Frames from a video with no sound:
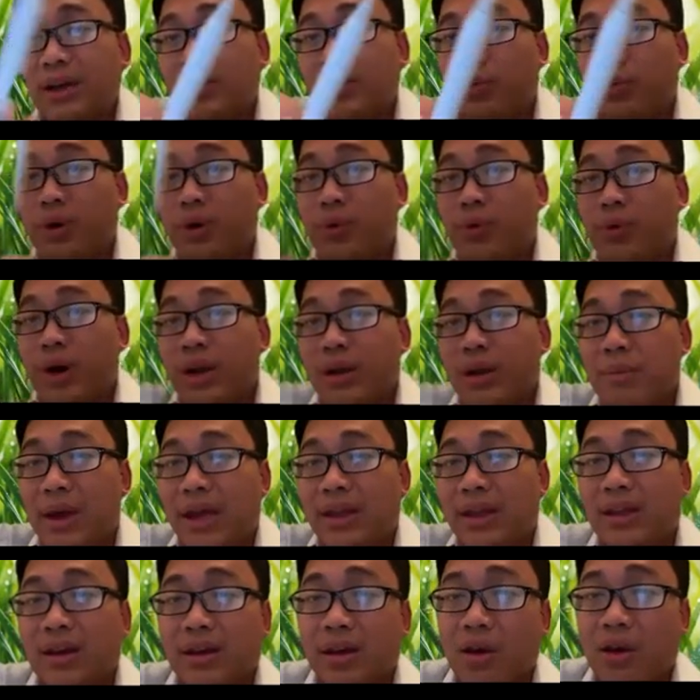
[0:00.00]
we want to
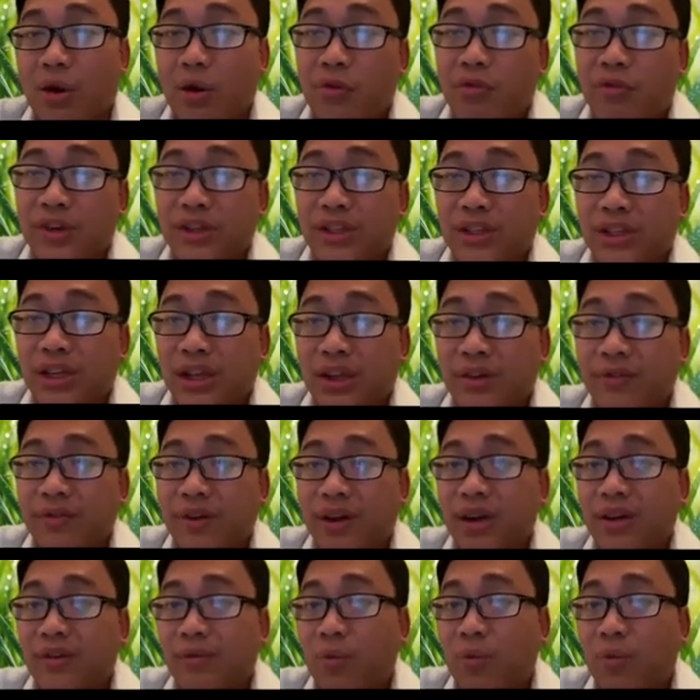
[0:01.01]
make the coefficient in front of